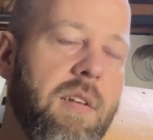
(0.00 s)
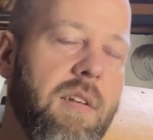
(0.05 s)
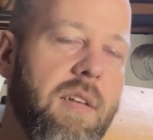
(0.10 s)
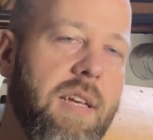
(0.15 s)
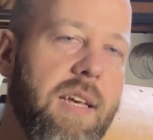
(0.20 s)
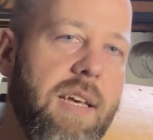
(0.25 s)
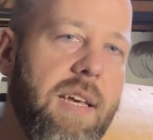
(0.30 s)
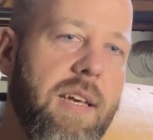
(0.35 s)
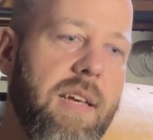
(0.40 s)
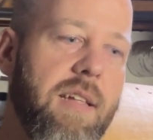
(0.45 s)

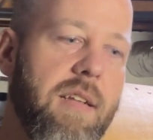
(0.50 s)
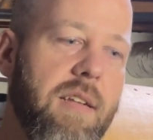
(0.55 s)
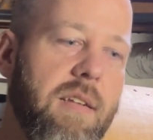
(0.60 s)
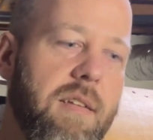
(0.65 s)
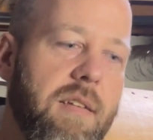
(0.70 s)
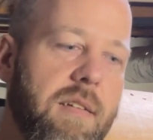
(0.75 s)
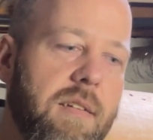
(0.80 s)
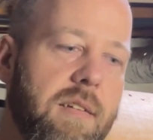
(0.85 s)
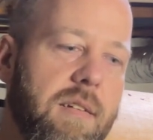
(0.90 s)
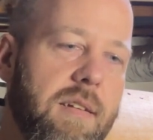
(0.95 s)
And
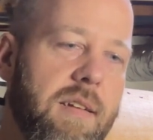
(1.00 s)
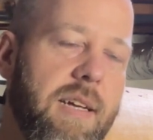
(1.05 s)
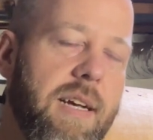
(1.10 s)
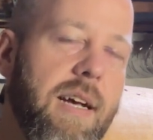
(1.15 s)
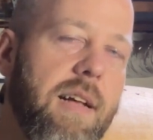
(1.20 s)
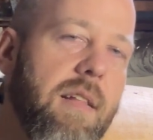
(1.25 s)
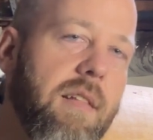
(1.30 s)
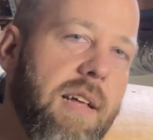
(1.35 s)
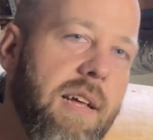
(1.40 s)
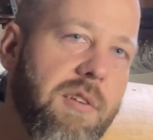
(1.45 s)

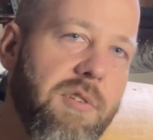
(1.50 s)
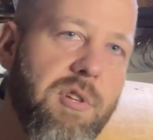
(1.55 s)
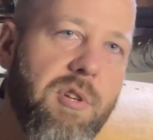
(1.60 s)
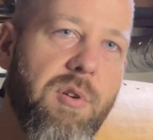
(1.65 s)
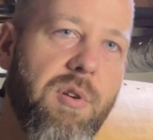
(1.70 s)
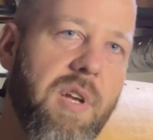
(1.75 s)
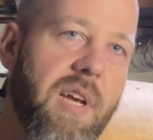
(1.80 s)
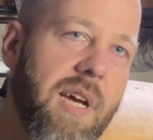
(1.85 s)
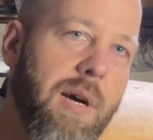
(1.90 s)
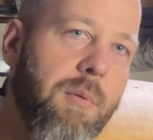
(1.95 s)
I'll show
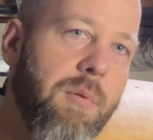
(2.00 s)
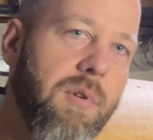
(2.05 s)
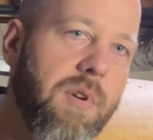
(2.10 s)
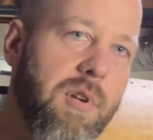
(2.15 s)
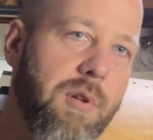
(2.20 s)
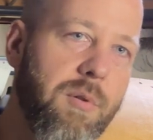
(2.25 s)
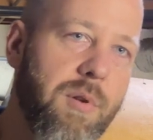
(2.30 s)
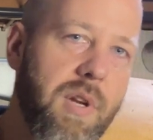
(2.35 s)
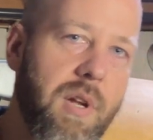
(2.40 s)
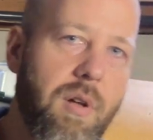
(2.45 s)
you how we're
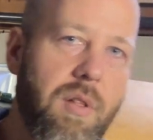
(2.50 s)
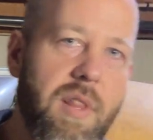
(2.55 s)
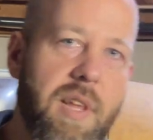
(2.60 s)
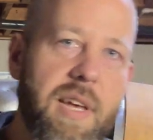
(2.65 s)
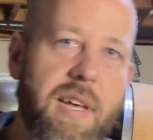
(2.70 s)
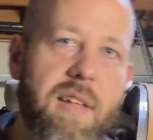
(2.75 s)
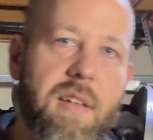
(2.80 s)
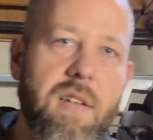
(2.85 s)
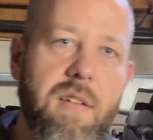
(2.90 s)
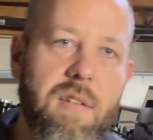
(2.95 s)
doing all
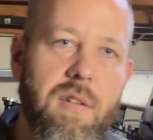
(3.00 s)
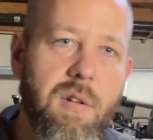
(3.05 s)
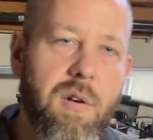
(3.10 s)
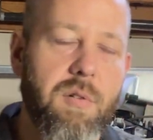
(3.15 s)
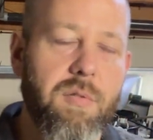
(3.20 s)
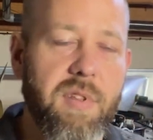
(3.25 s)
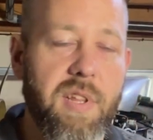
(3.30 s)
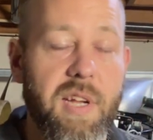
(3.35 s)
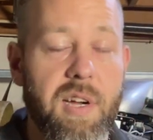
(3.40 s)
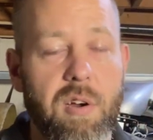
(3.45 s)
that
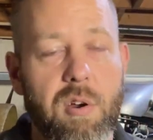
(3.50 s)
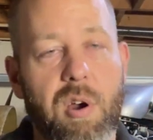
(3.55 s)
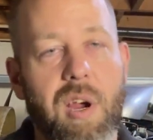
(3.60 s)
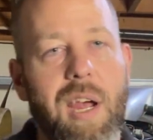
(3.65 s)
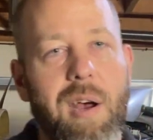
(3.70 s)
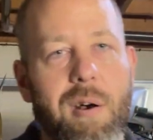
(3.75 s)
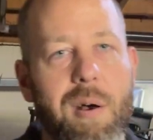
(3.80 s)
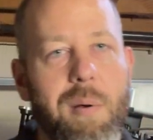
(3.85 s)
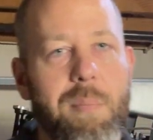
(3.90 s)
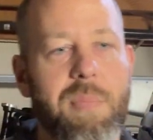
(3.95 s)
over there, or
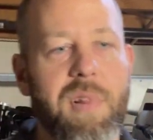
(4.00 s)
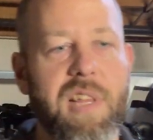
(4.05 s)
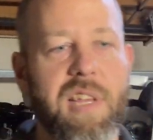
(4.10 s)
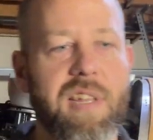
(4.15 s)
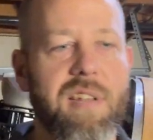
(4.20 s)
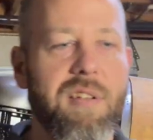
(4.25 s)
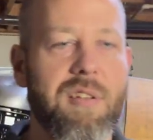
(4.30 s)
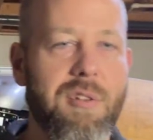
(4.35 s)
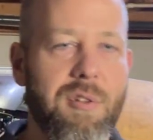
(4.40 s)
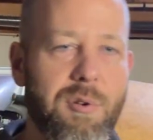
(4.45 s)
how I
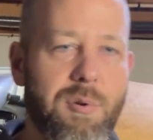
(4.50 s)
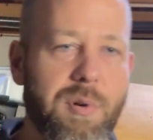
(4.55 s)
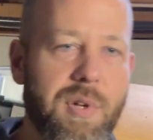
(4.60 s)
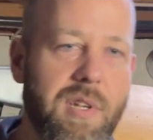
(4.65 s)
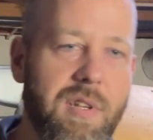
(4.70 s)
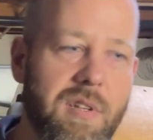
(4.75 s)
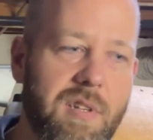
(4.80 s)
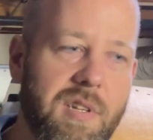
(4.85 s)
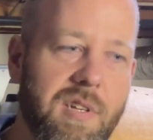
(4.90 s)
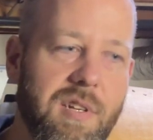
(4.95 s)
plan to do it.
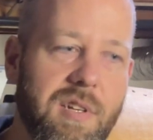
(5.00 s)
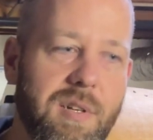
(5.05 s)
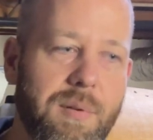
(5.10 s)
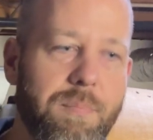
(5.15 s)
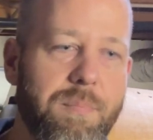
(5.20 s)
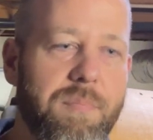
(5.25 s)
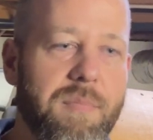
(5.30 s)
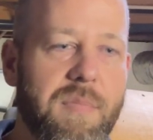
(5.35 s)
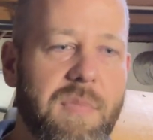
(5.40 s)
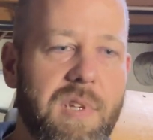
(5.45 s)

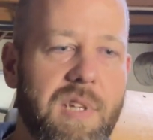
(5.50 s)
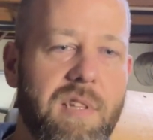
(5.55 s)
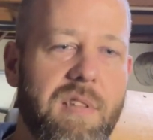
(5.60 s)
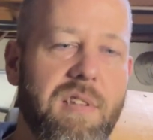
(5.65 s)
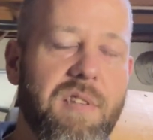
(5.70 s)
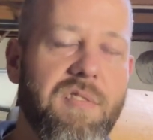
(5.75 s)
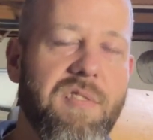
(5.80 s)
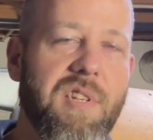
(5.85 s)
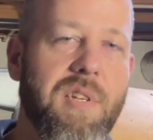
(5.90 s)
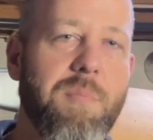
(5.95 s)
It
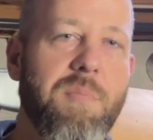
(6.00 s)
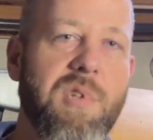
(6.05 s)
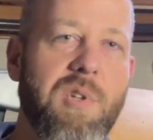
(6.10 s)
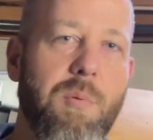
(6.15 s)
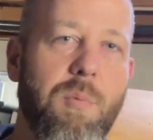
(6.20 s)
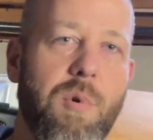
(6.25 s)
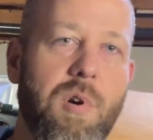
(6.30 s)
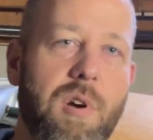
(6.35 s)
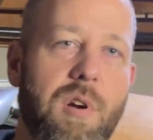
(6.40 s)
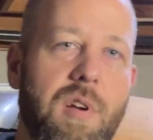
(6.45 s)
seems to
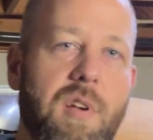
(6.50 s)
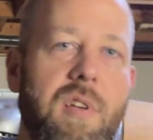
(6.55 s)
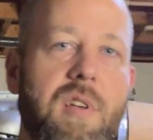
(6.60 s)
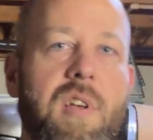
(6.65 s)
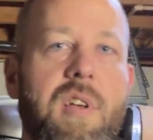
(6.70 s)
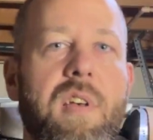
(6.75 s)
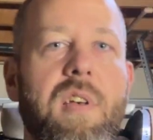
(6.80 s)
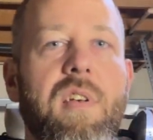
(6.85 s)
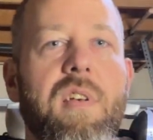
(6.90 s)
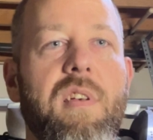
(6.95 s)
work.
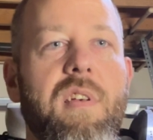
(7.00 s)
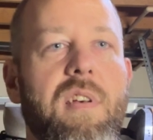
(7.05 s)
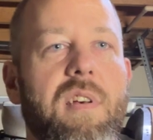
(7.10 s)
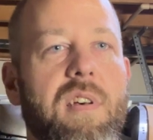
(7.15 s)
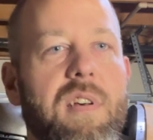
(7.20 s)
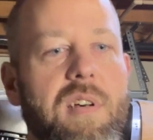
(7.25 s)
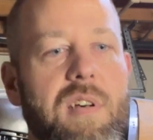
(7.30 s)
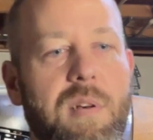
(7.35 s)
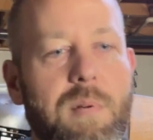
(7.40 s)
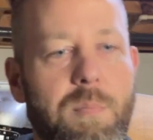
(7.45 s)

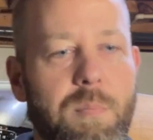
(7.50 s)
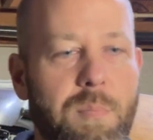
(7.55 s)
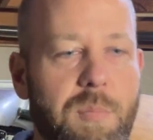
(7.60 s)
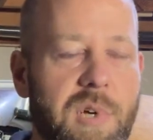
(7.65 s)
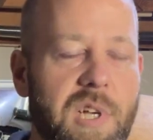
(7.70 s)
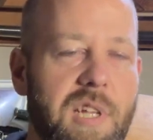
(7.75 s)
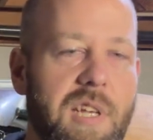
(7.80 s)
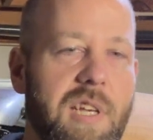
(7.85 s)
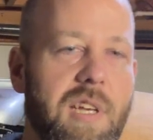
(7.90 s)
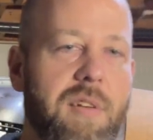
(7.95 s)

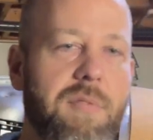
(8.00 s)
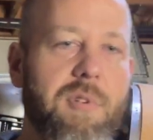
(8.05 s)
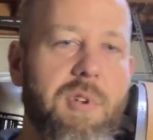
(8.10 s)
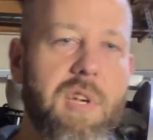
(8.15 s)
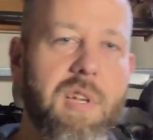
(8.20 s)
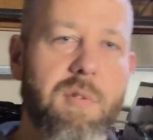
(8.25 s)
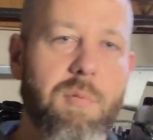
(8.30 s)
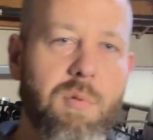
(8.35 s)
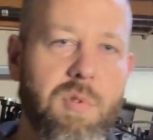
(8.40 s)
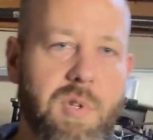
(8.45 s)
But yeah, if you
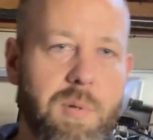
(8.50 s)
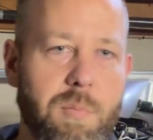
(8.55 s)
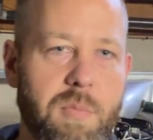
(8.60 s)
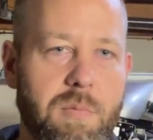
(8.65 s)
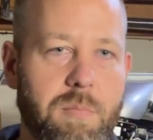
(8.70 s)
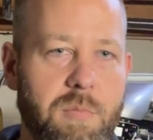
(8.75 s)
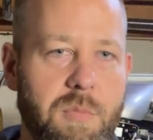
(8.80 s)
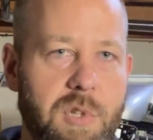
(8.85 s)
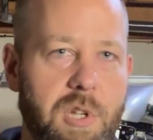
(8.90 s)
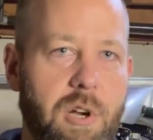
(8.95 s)
guys want some
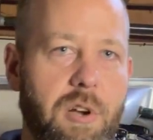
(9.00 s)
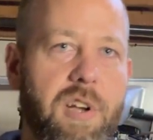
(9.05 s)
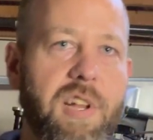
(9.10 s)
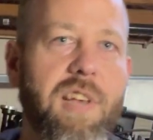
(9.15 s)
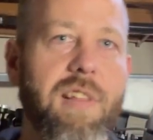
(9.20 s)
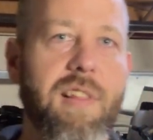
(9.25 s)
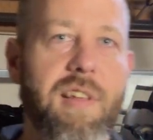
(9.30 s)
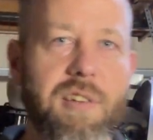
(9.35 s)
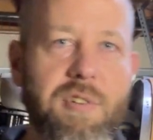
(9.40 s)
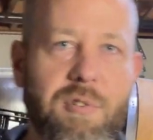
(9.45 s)
nerdy
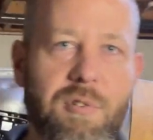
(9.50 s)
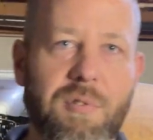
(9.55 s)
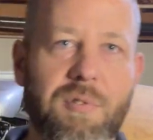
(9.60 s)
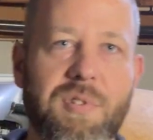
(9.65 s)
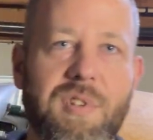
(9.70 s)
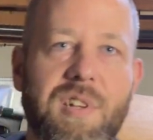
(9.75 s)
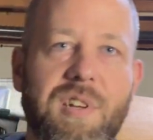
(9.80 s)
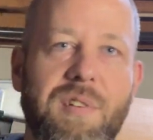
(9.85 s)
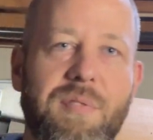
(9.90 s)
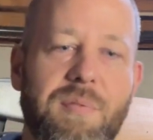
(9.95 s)
electrical
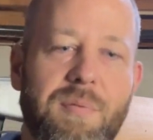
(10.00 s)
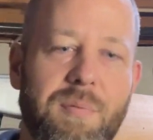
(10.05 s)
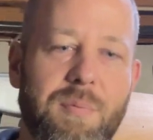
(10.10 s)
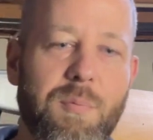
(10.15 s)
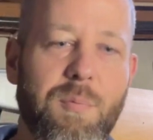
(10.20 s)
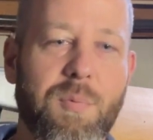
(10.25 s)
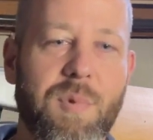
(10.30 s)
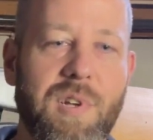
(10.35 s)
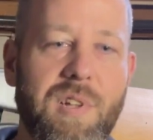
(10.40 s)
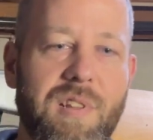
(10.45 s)
stuff,
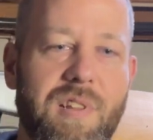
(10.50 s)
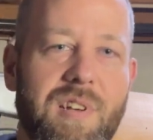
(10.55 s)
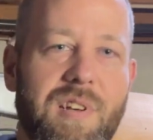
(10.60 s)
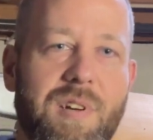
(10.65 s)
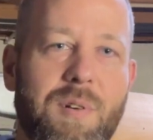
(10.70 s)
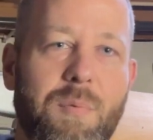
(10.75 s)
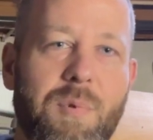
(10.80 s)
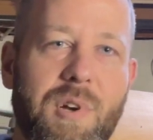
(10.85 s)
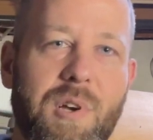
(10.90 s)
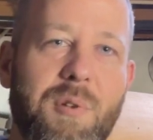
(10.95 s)

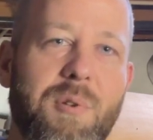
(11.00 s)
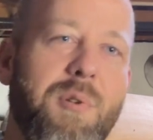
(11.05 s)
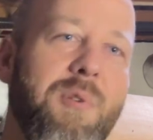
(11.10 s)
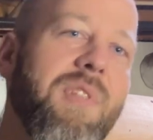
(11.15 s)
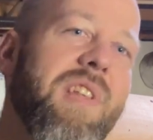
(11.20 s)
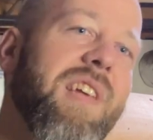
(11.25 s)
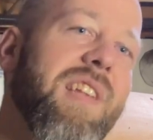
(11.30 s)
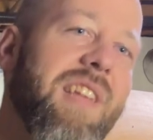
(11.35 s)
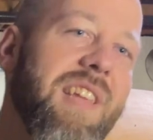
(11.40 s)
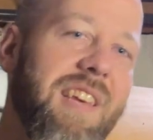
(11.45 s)
we'll go do
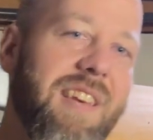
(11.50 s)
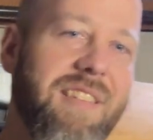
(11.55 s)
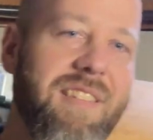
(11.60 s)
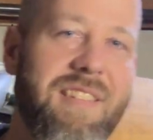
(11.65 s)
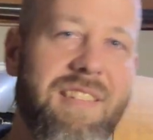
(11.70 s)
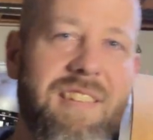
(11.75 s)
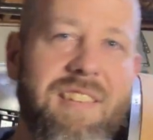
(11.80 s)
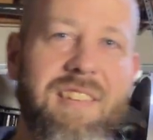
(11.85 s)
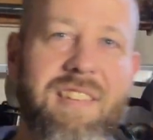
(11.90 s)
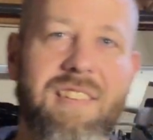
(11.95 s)
that
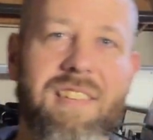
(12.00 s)
next.